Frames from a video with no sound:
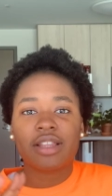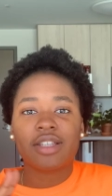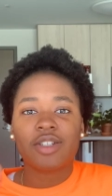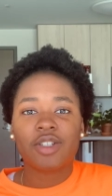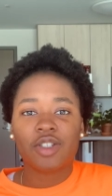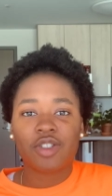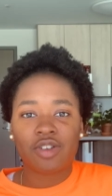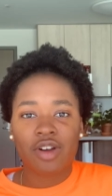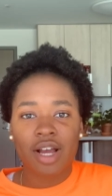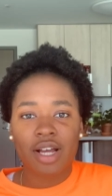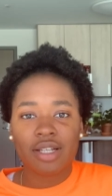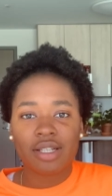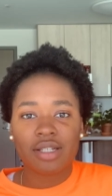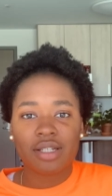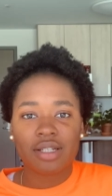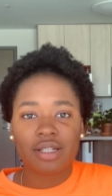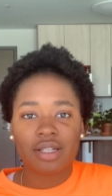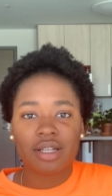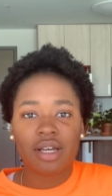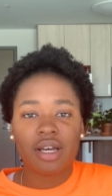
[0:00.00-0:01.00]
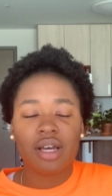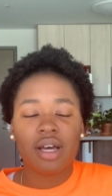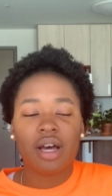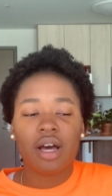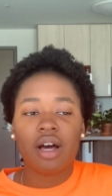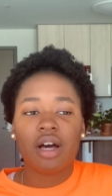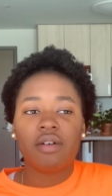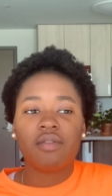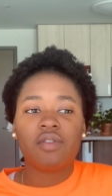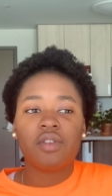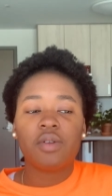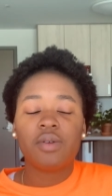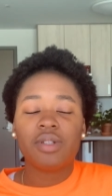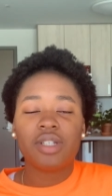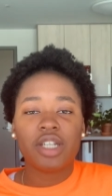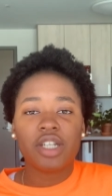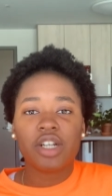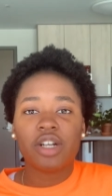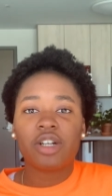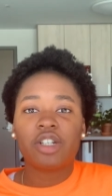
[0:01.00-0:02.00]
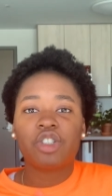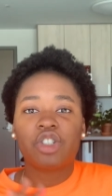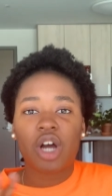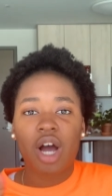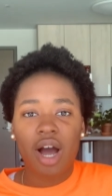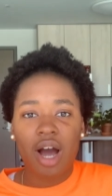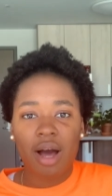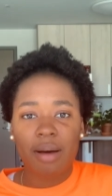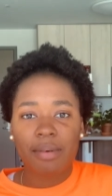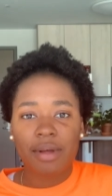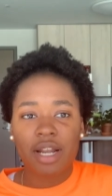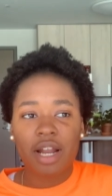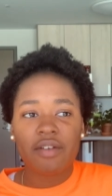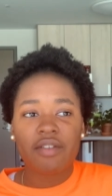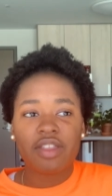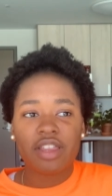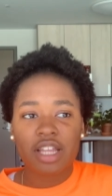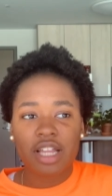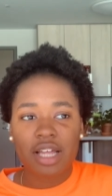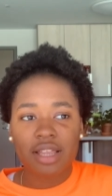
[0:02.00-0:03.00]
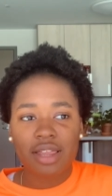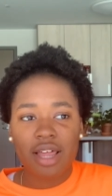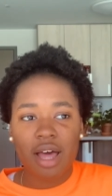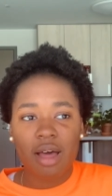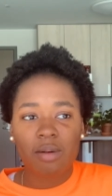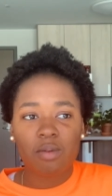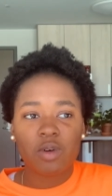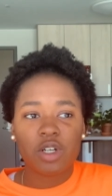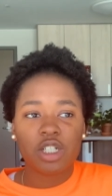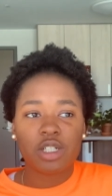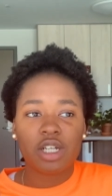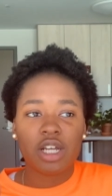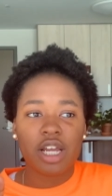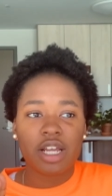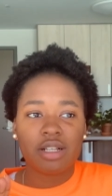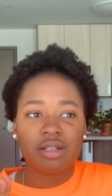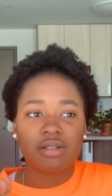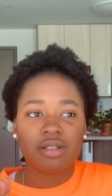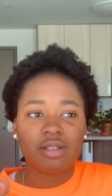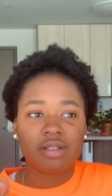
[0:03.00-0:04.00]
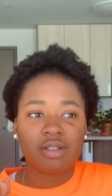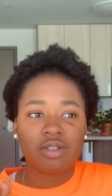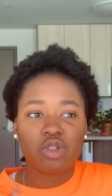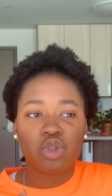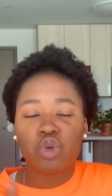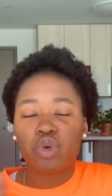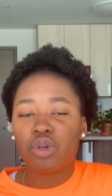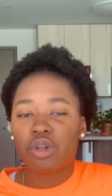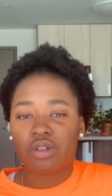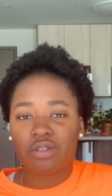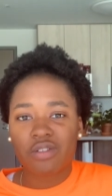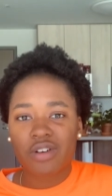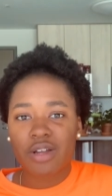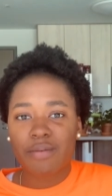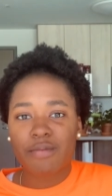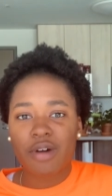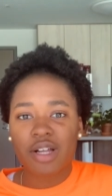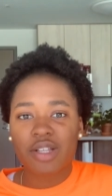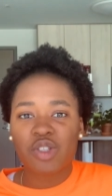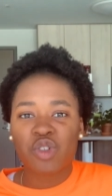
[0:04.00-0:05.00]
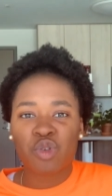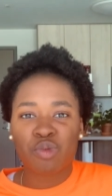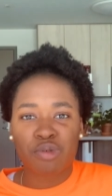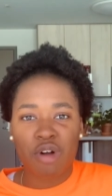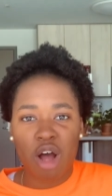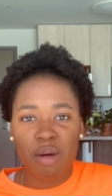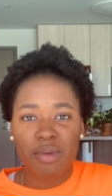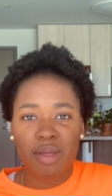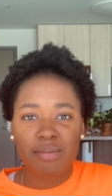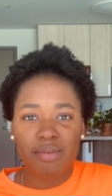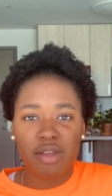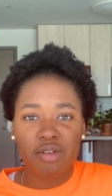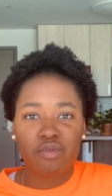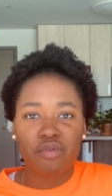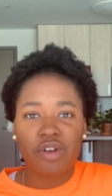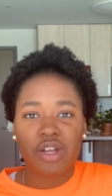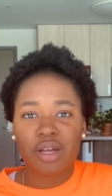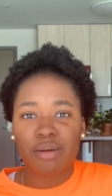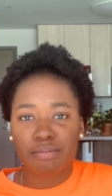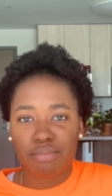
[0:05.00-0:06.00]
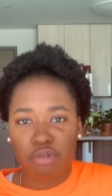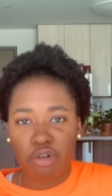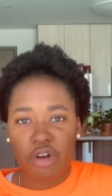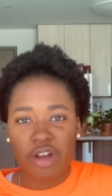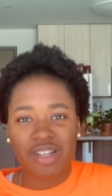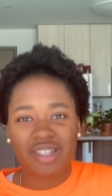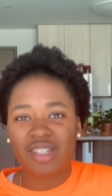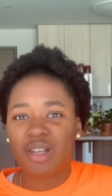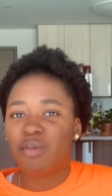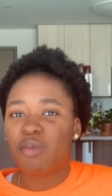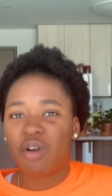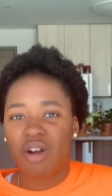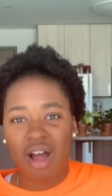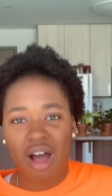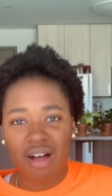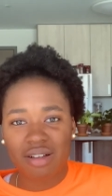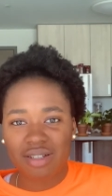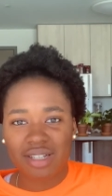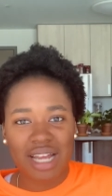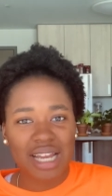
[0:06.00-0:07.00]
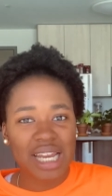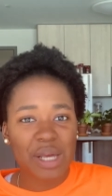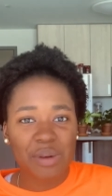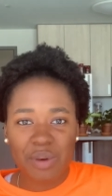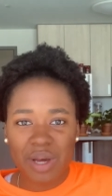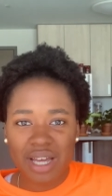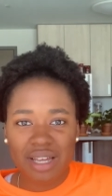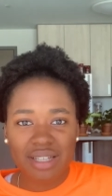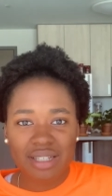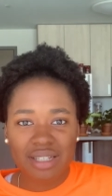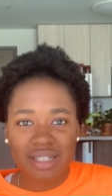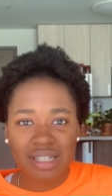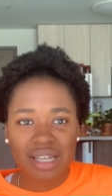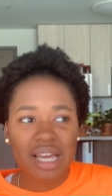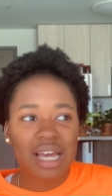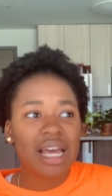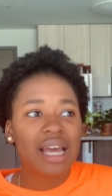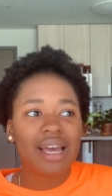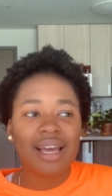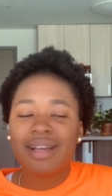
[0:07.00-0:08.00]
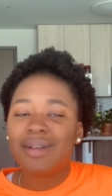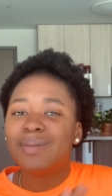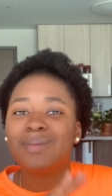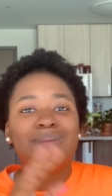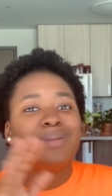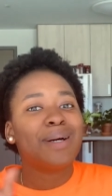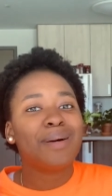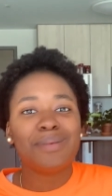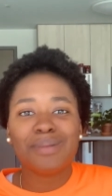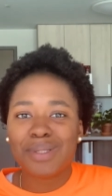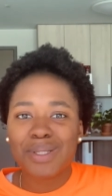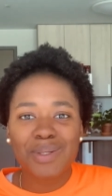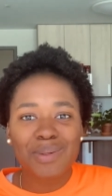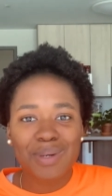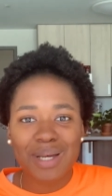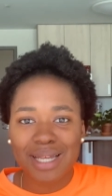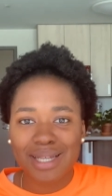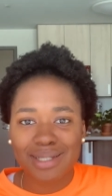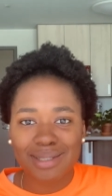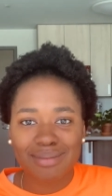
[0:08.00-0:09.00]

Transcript: the stress of losing your job and everything like that, which in two or three months you'll probably be reemployed somewhere else anyways, don't do it.